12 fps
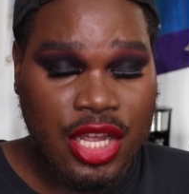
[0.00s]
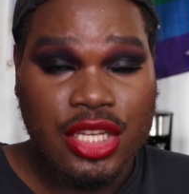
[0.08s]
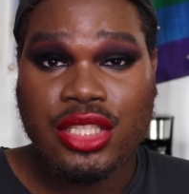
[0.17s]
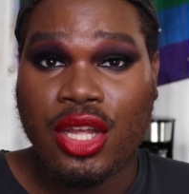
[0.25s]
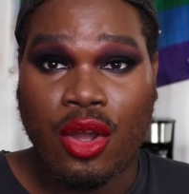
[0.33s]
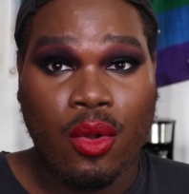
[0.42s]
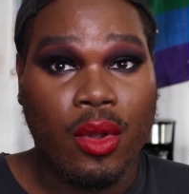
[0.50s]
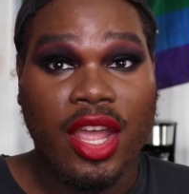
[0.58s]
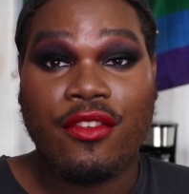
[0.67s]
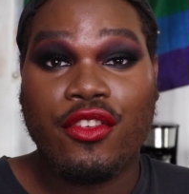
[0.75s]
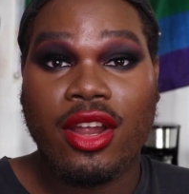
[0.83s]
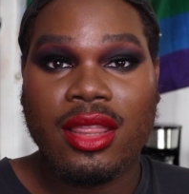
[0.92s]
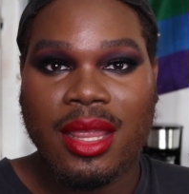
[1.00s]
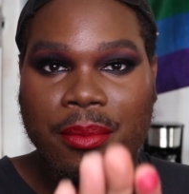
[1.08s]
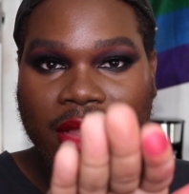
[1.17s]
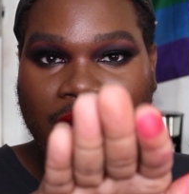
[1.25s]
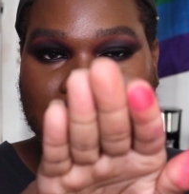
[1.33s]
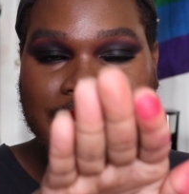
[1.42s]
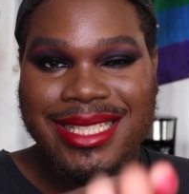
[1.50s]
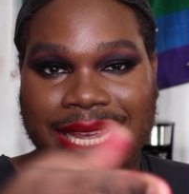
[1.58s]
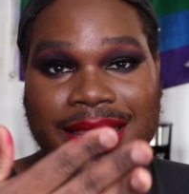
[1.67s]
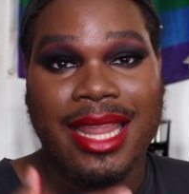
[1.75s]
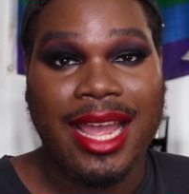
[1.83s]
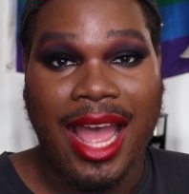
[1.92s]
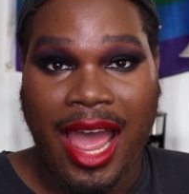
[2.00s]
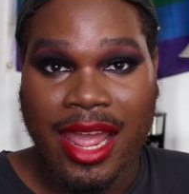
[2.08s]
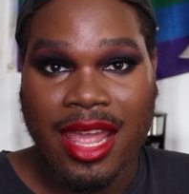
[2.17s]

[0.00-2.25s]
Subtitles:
So if you're a lip gloss stan like I